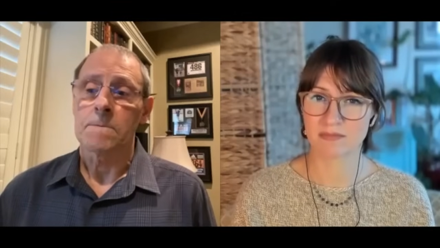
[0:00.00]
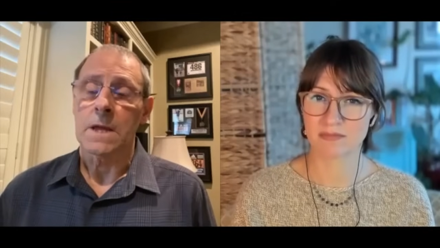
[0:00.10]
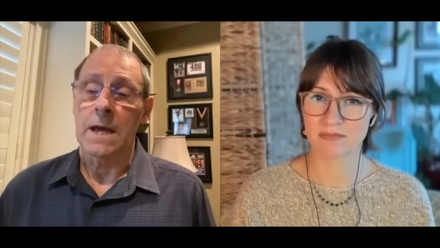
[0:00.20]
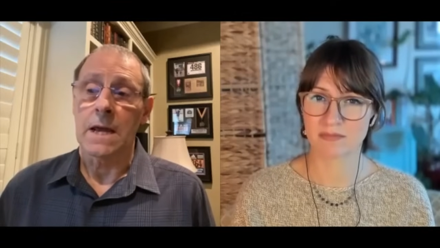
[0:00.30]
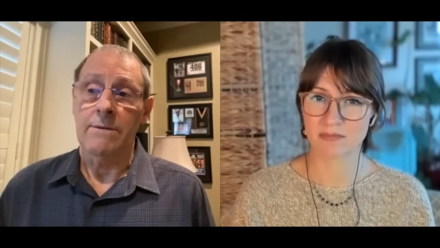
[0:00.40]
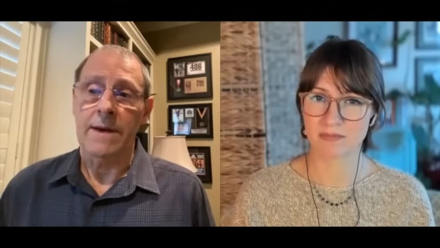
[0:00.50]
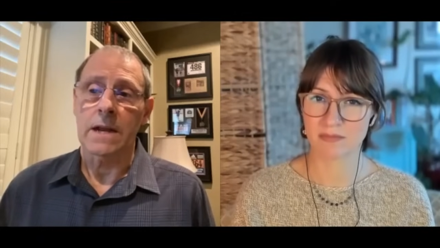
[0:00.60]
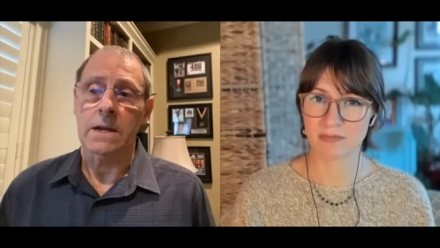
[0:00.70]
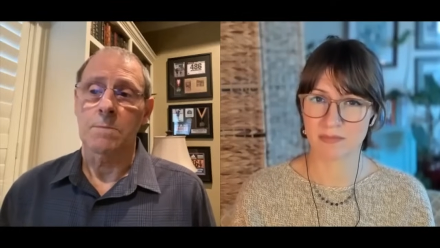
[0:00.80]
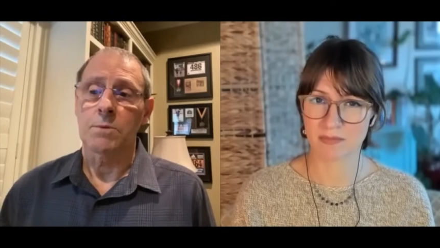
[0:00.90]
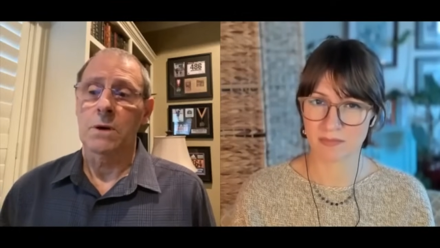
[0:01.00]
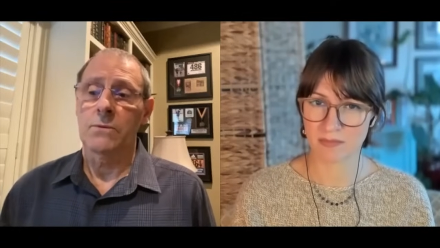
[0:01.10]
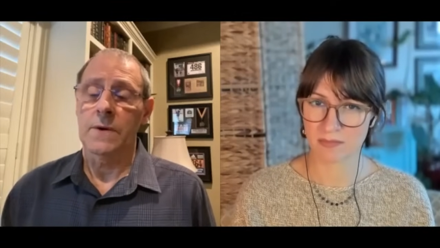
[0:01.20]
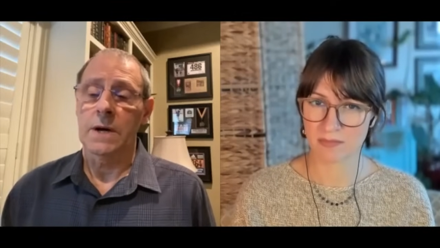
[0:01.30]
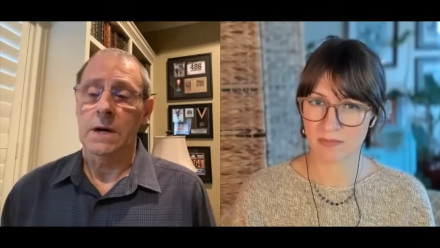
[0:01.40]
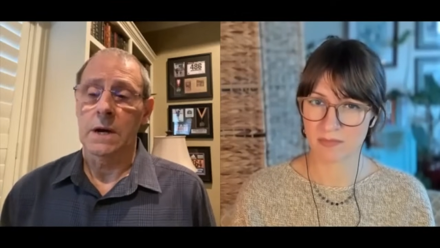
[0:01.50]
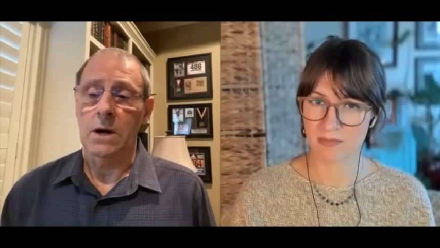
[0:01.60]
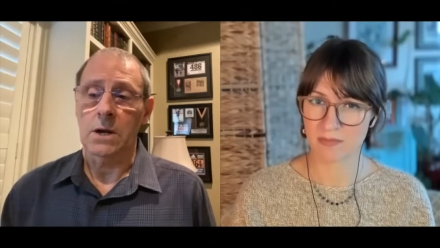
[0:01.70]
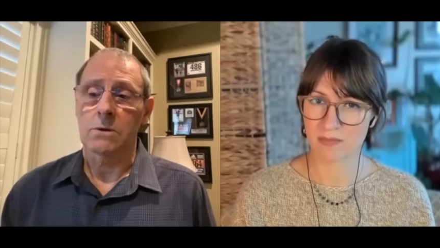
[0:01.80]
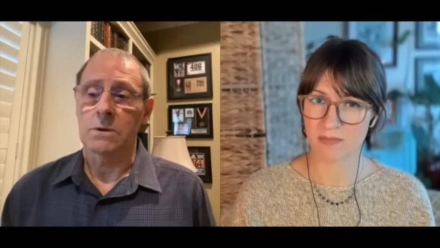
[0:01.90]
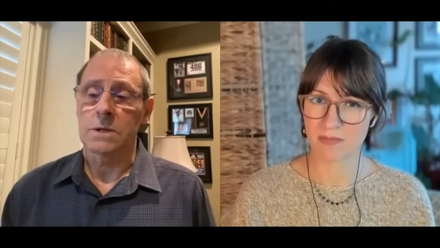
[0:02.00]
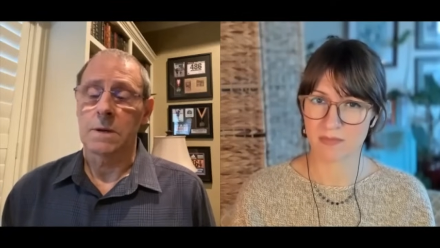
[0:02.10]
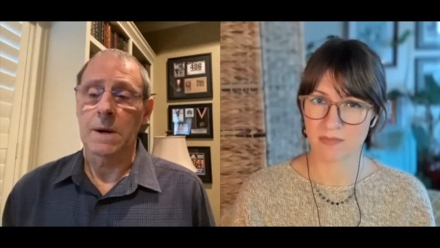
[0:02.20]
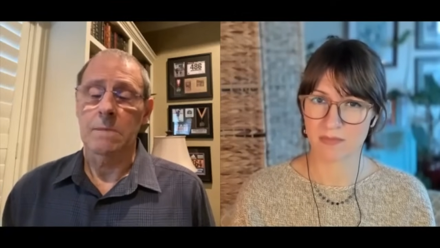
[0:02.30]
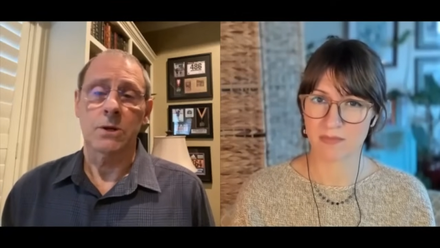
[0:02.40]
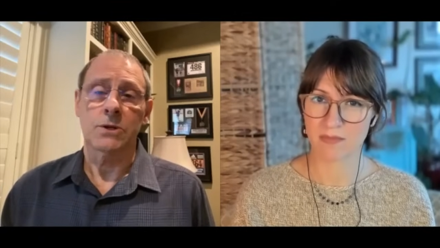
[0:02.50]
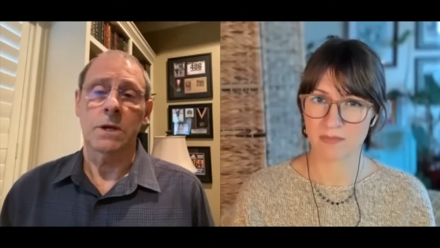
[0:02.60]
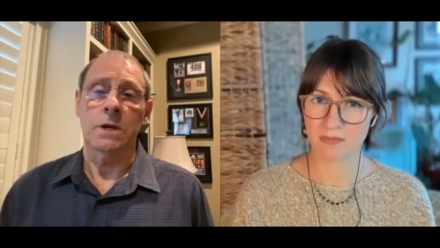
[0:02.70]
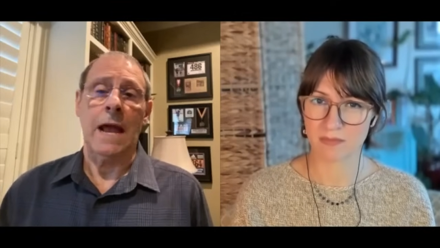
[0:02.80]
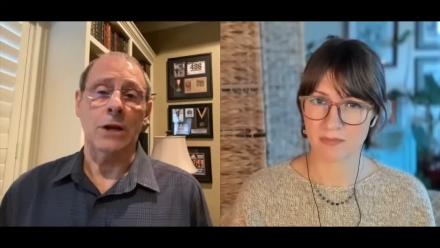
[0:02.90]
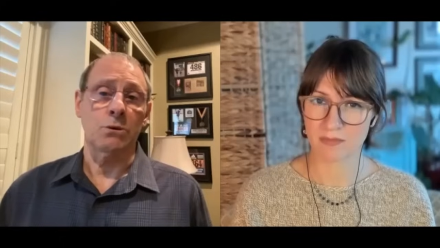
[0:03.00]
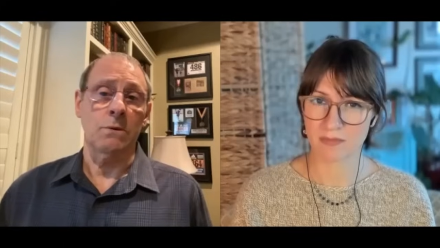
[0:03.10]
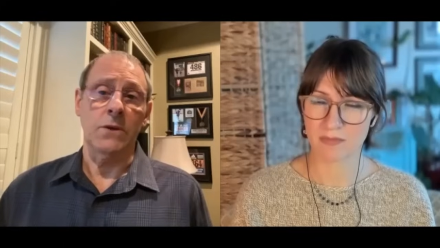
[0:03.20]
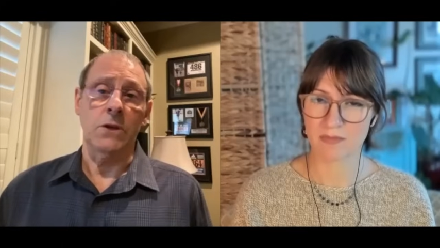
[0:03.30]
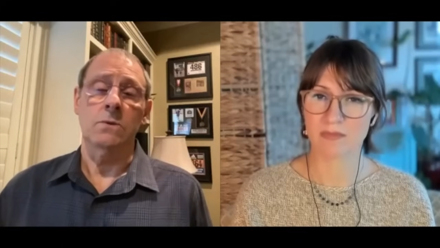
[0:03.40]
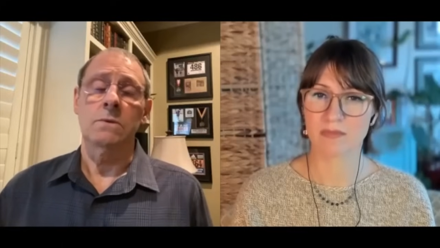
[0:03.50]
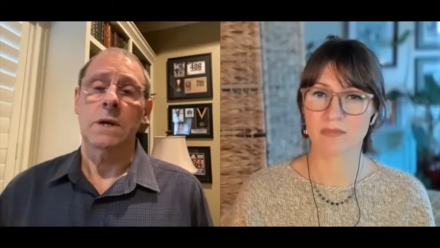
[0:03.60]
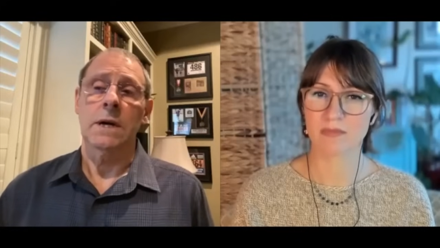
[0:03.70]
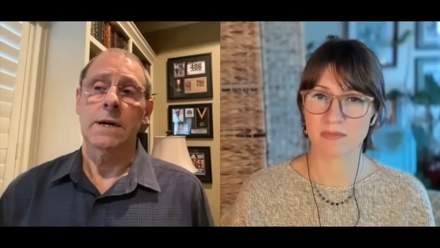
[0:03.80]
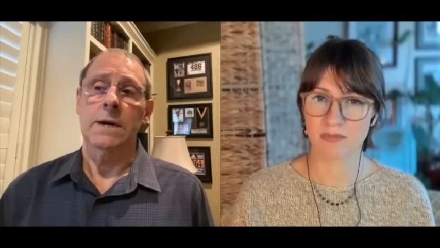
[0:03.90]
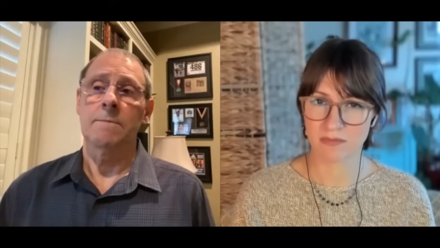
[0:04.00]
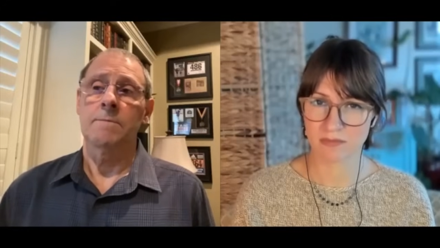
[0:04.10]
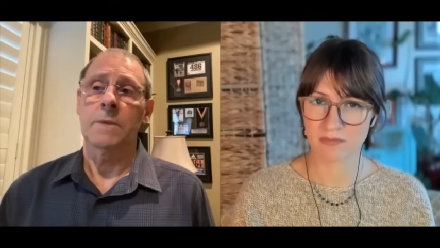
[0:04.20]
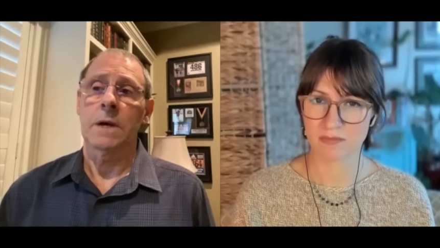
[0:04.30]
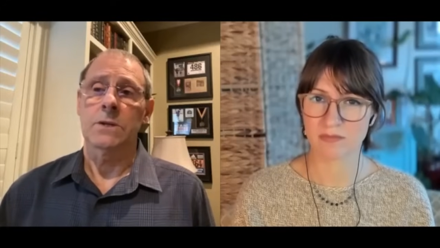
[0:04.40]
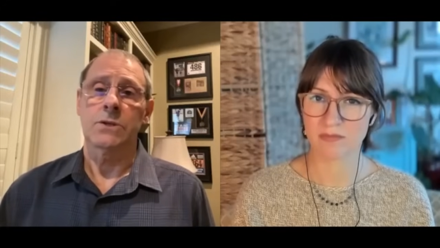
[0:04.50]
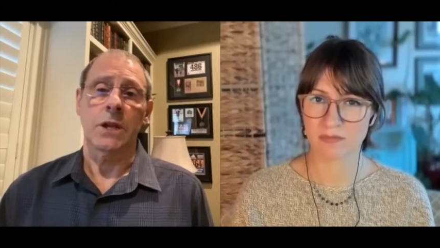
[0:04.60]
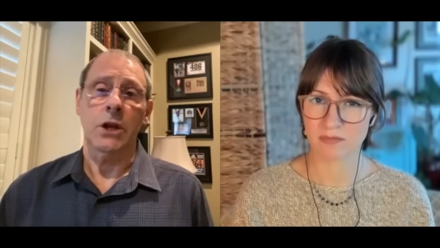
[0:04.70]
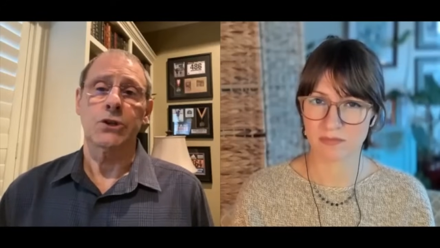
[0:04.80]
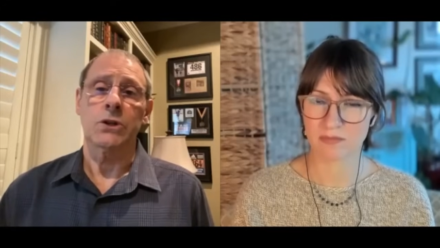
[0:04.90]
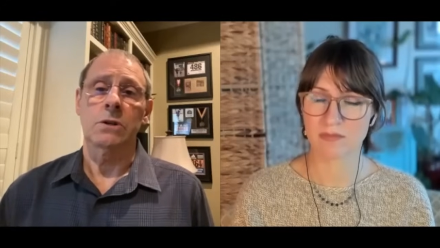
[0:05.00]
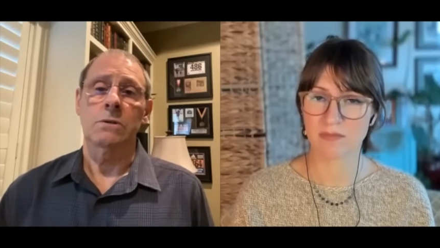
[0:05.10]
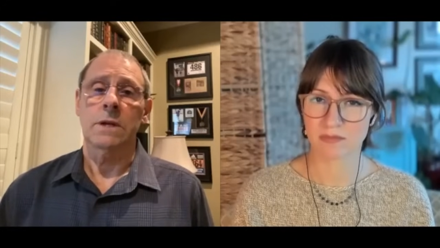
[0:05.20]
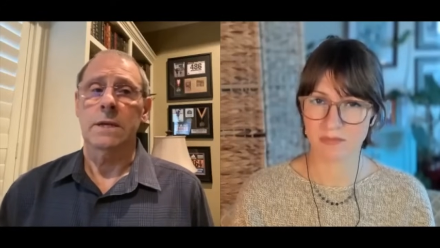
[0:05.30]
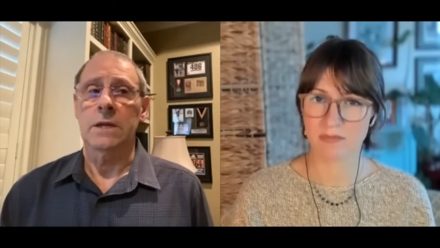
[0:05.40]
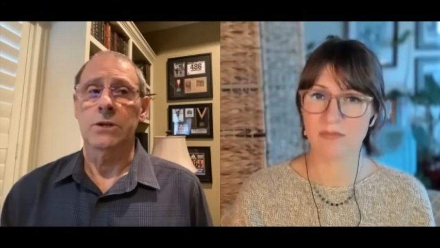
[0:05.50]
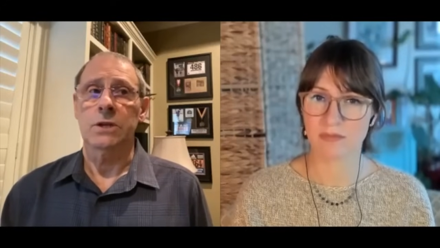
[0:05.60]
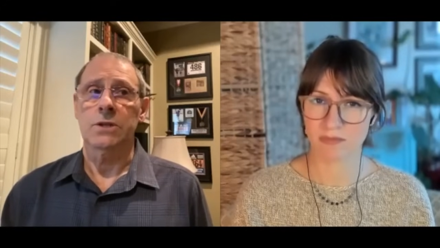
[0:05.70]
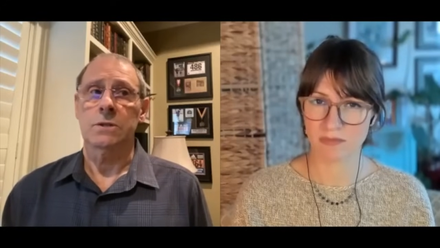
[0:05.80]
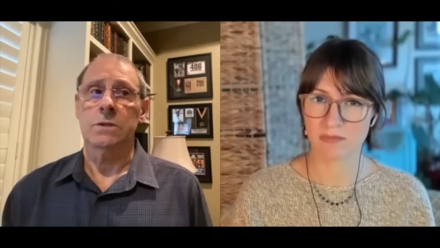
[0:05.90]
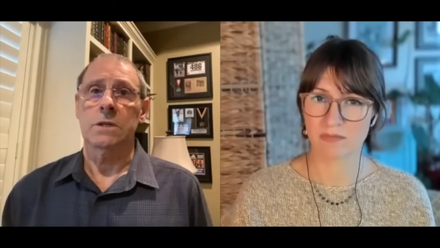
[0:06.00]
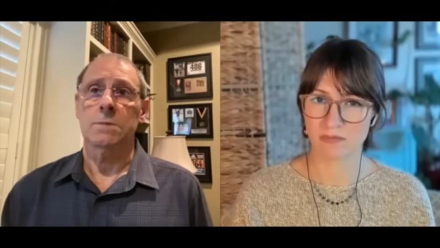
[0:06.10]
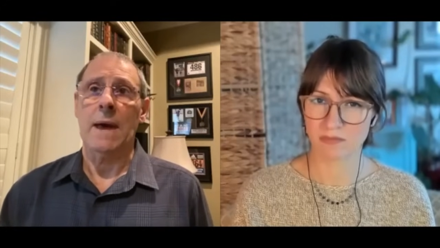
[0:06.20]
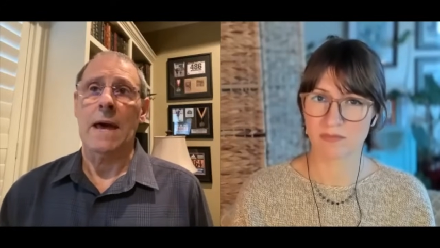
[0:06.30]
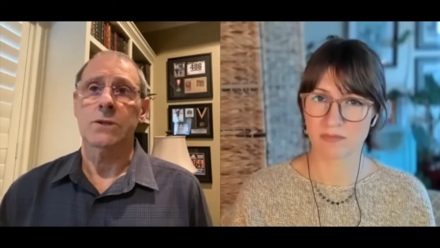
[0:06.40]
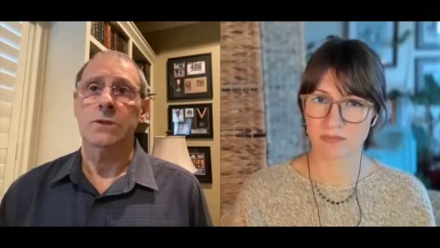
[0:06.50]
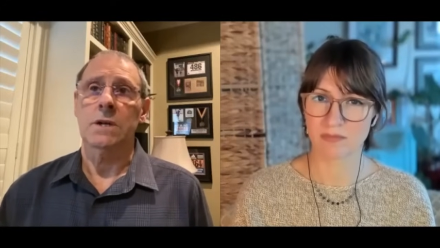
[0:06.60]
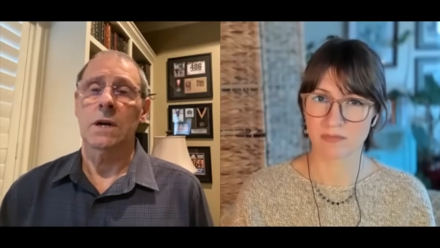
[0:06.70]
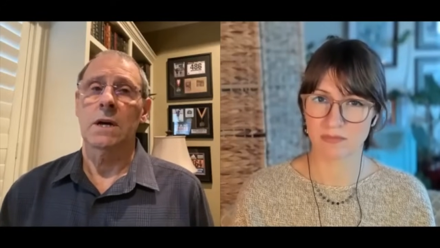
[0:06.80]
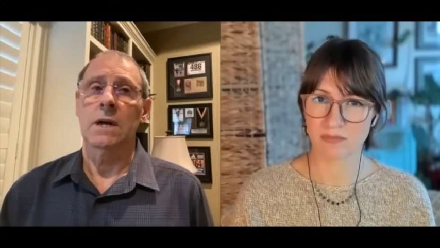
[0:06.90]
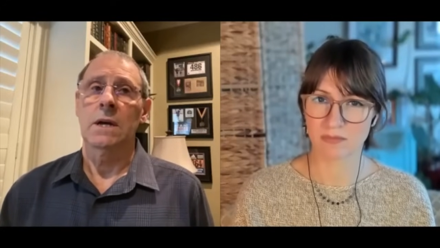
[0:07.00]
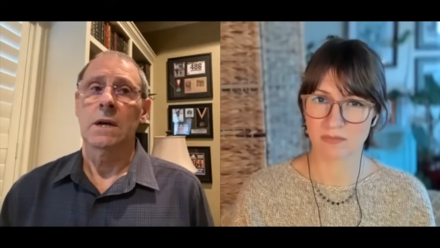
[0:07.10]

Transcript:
Speaker 1: and I've had a couple of uh, articles uh, published in National Review, um, uh, City Journal, and then just this past uh,